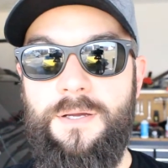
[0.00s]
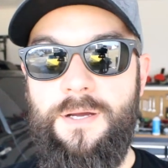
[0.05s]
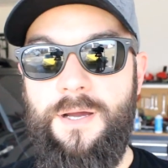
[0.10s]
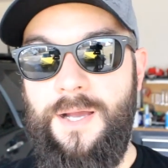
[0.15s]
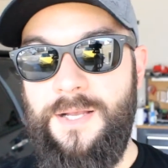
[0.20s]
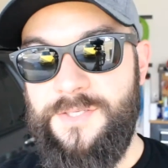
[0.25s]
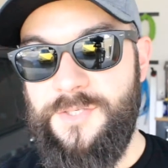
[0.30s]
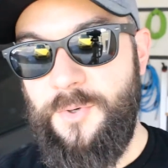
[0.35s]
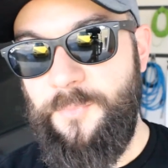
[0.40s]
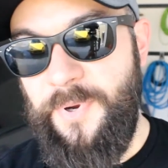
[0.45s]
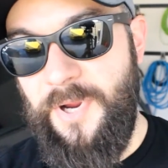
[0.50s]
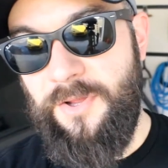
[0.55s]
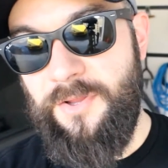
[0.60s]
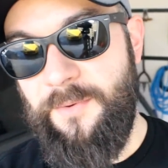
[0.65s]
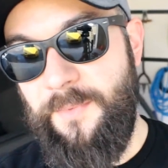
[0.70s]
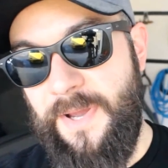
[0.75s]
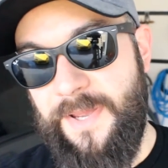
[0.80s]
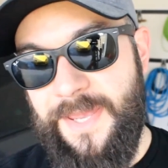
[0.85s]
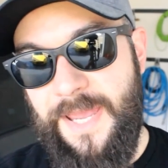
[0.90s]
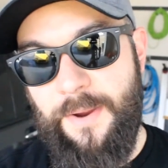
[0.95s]
Alright, so
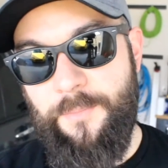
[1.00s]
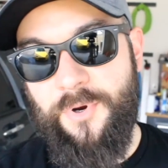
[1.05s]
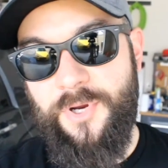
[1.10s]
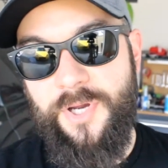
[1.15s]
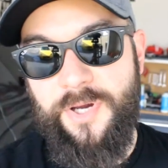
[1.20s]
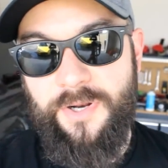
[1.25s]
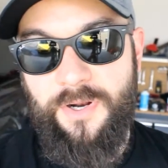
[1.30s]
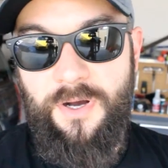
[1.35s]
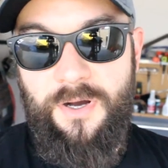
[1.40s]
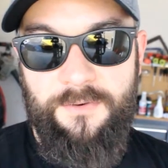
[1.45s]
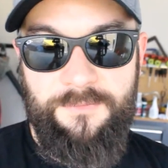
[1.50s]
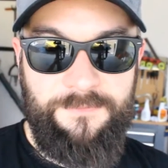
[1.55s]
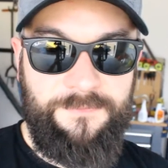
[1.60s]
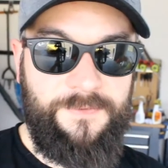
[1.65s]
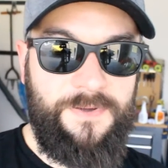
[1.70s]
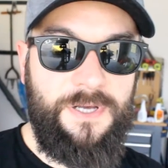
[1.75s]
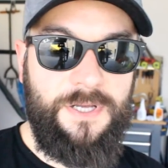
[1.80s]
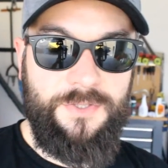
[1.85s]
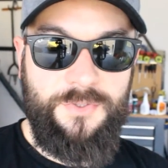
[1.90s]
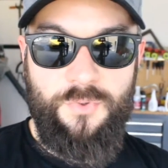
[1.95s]
apparently my camera cut off
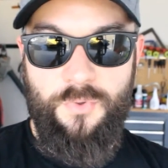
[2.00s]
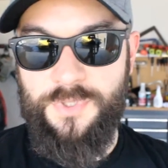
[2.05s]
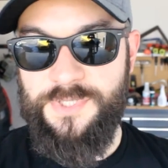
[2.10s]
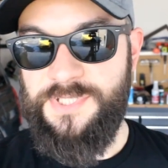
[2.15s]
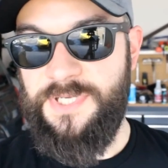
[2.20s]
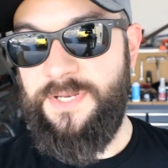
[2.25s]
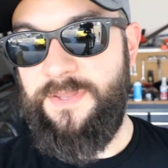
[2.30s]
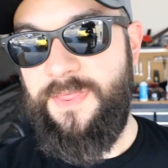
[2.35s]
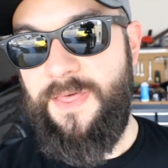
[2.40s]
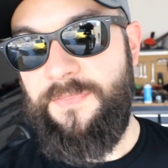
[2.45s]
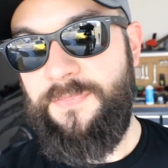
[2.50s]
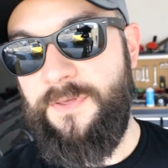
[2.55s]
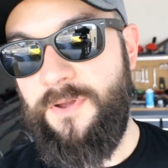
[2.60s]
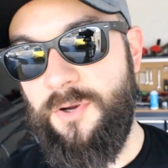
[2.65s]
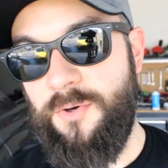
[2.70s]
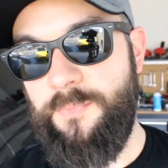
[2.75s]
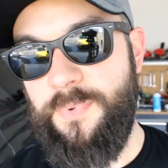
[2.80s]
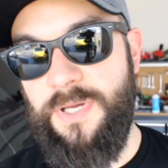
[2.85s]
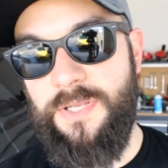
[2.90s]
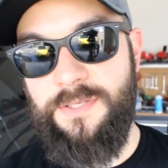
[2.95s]
towards the end of that
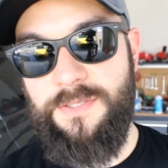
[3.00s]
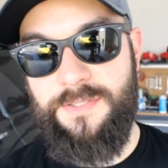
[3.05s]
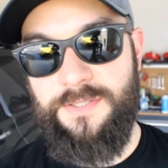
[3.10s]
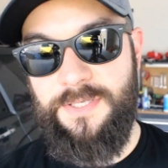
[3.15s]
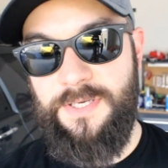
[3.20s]
there, but